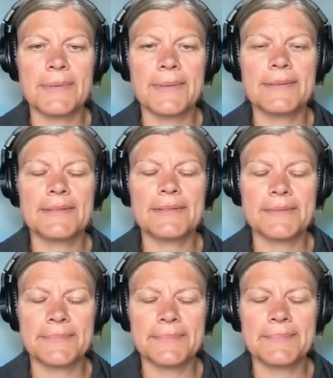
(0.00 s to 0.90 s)

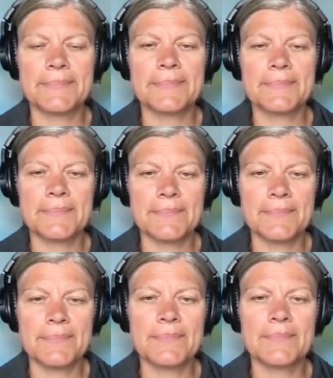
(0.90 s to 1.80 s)

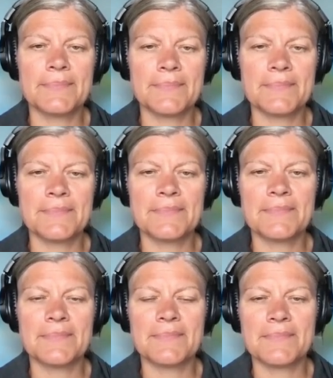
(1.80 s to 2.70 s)

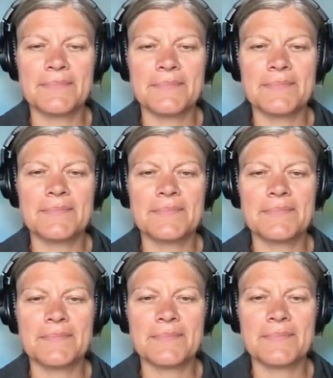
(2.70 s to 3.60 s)

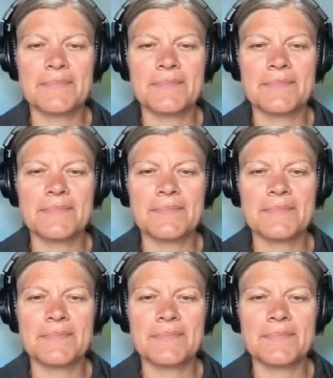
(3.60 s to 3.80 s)
The person shown says nothing.